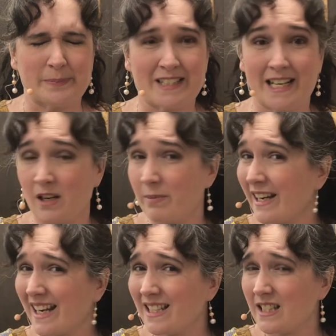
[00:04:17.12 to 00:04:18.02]
Did anybody
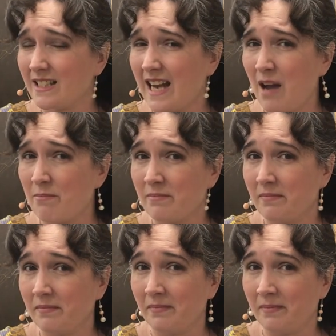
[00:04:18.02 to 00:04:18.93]
get it to stop?
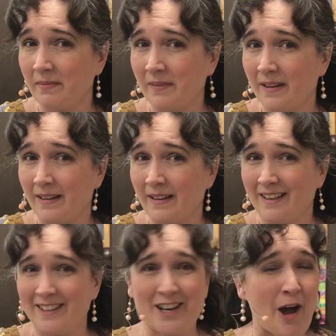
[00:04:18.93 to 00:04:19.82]

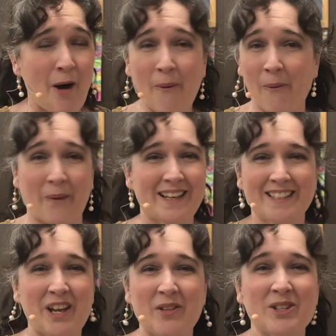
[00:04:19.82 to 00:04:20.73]
No,
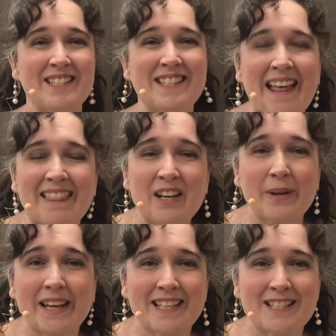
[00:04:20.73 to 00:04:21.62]
there's nothing
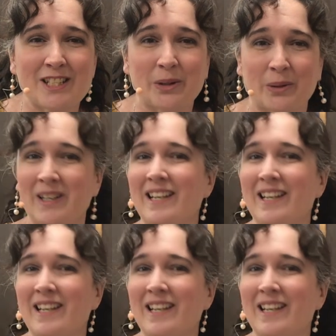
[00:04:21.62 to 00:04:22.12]
we can do